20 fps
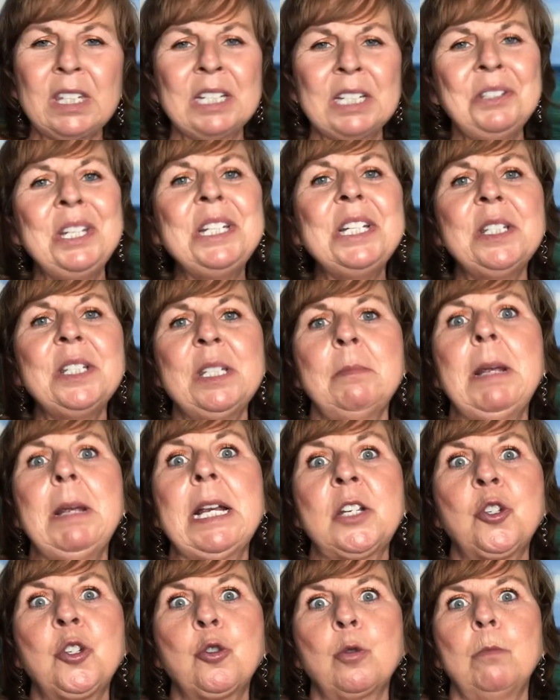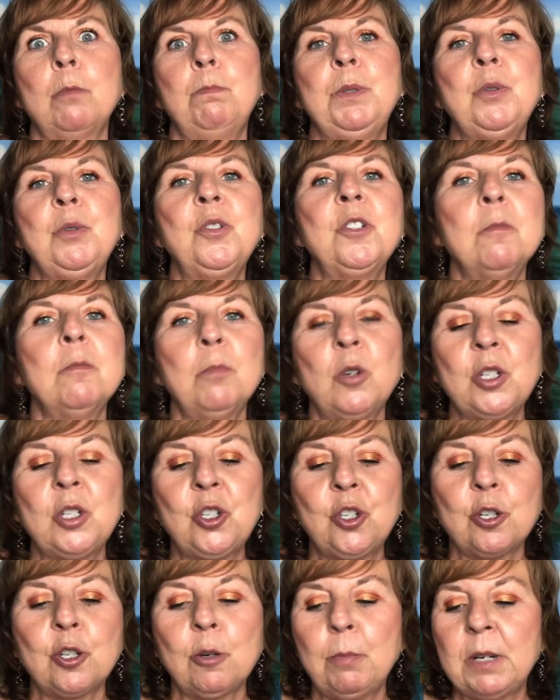needed some extra boost of
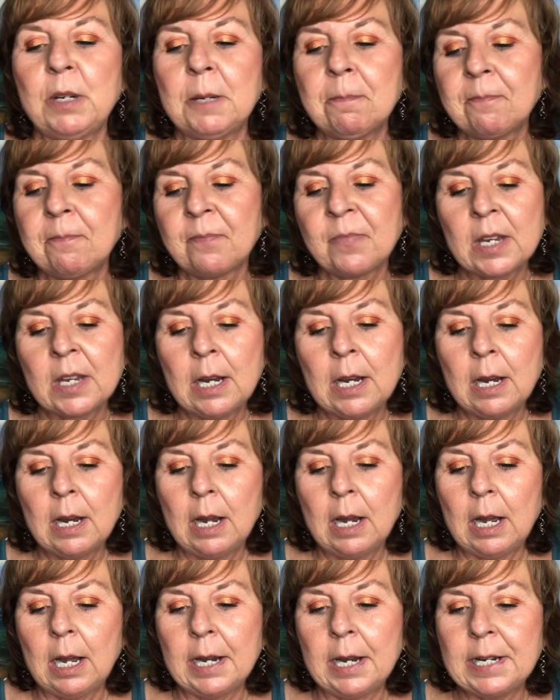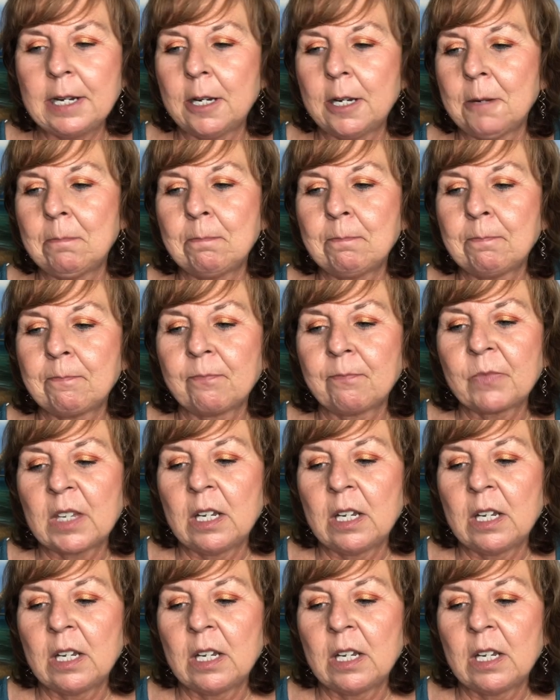moisture, but I um,